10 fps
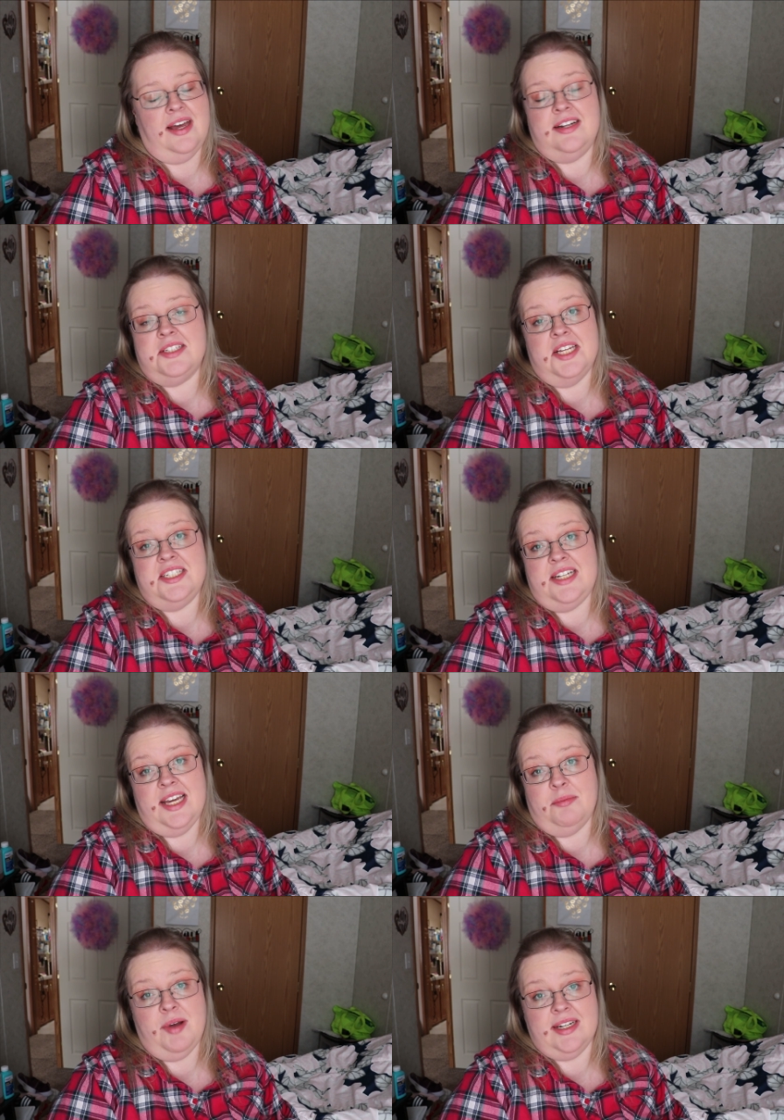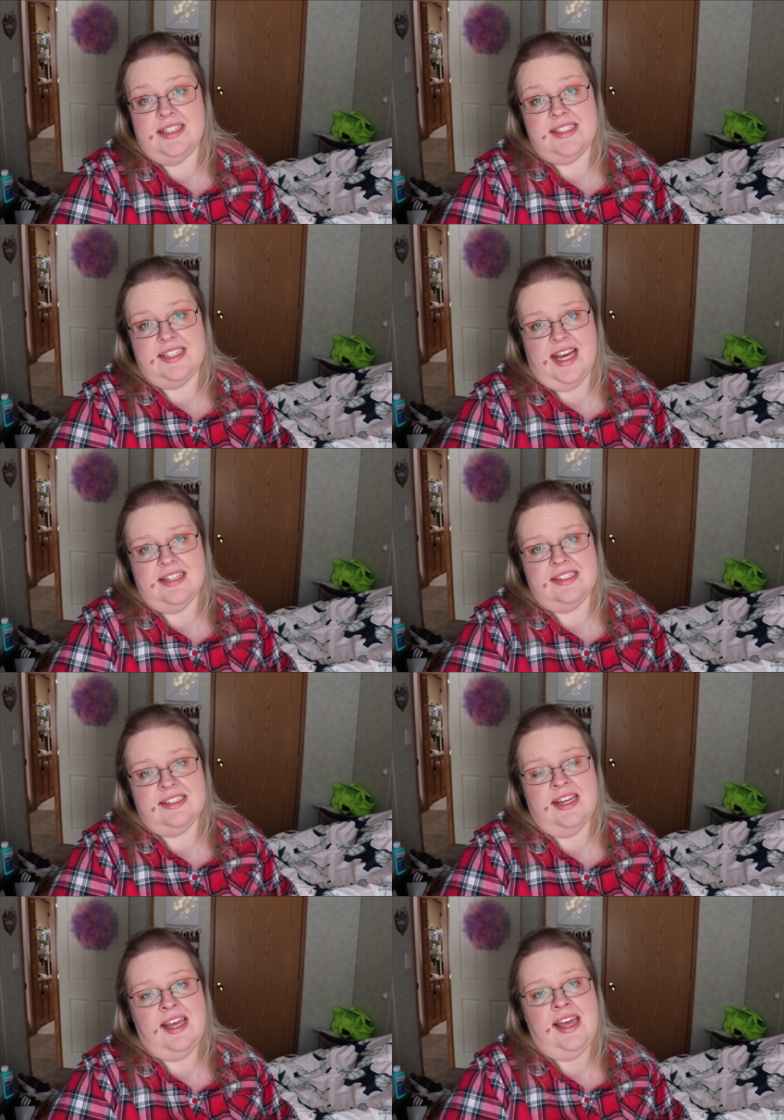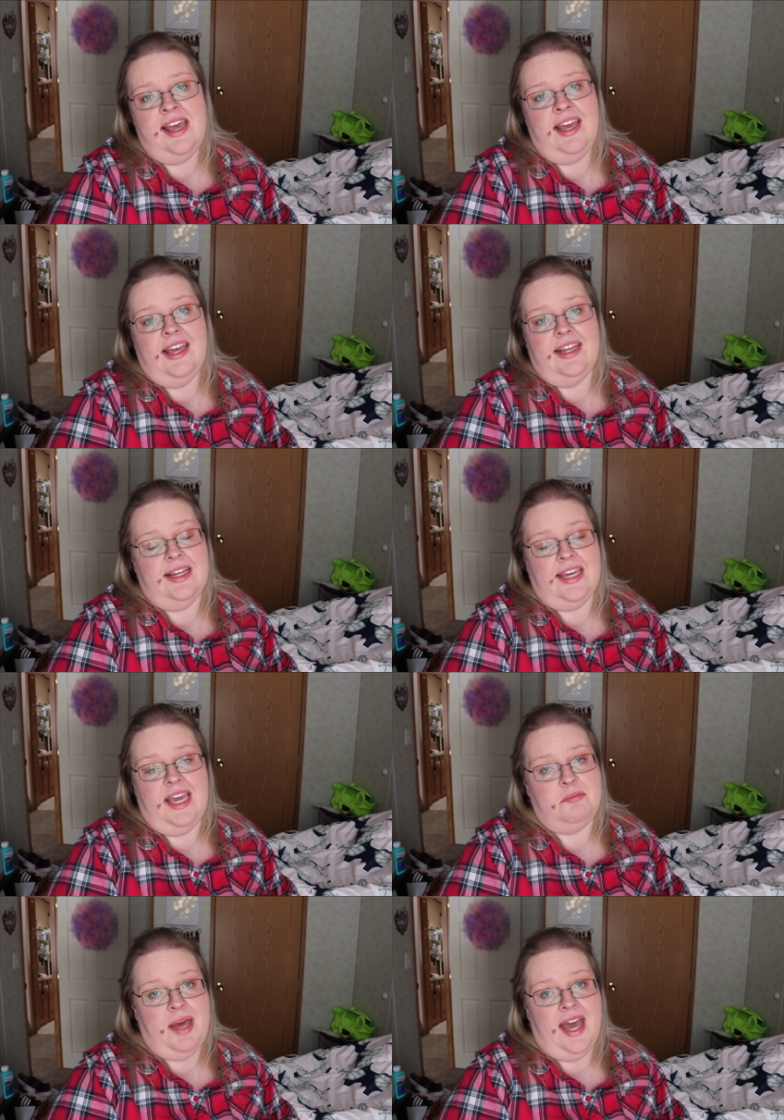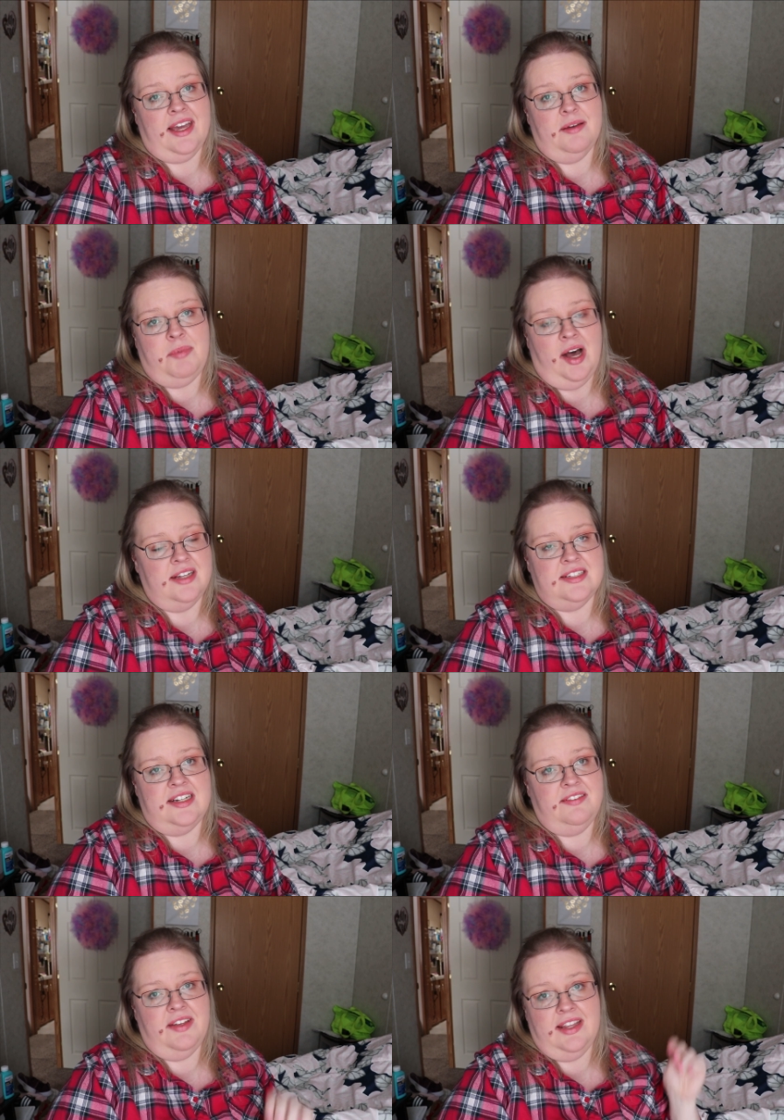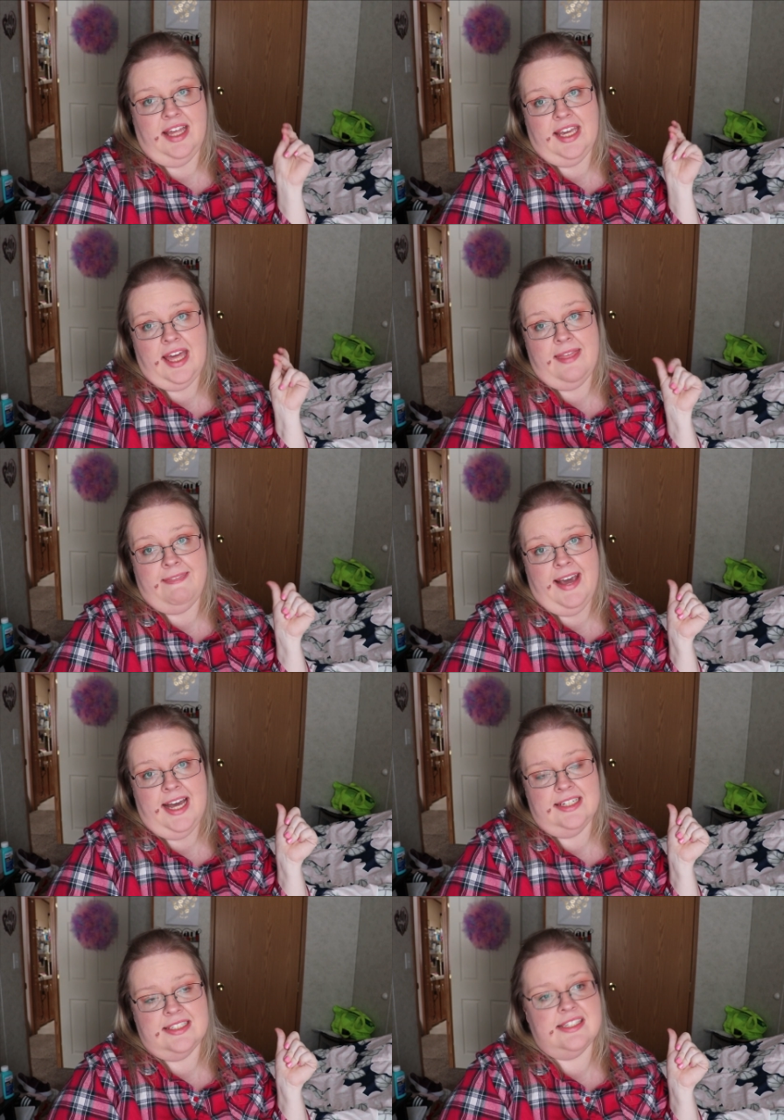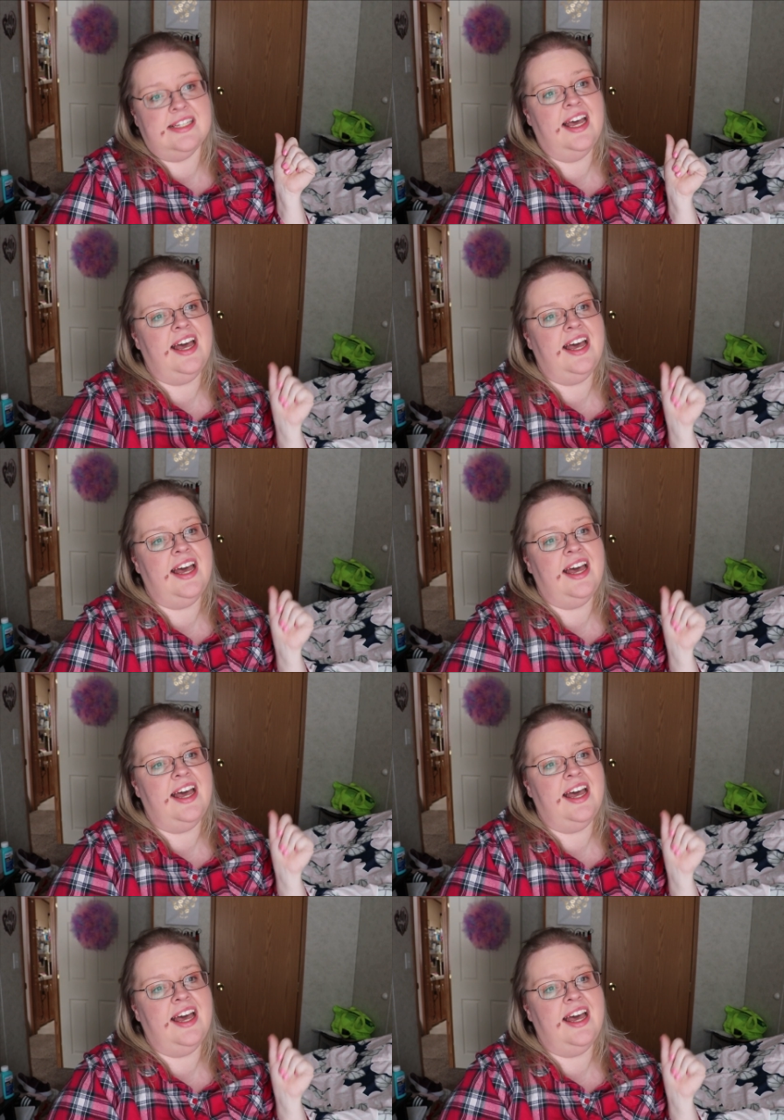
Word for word: I decided to take a pregnancy test and it came back positive like that.